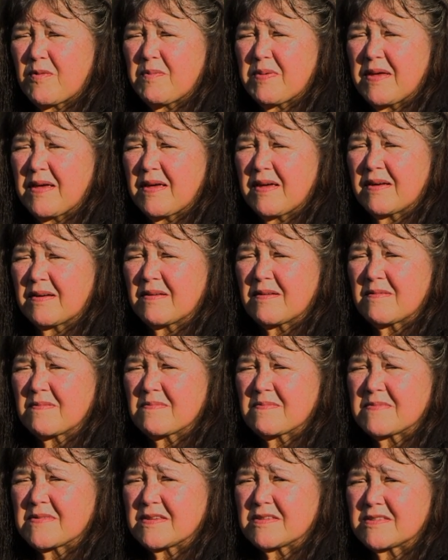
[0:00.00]
being
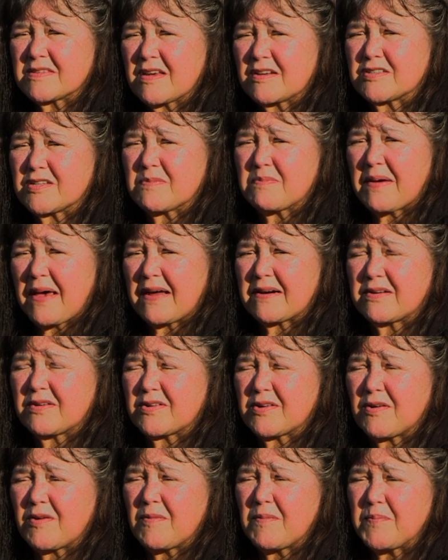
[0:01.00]
such a bad
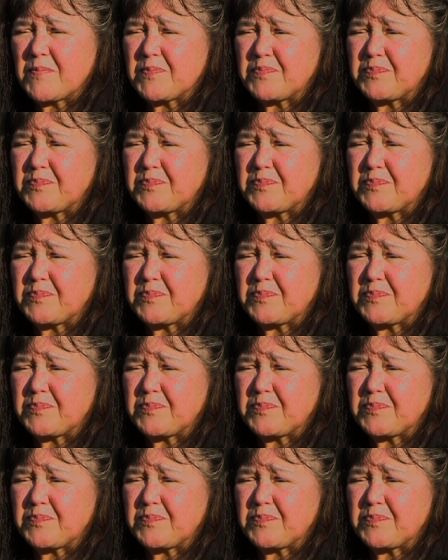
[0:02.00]
girl.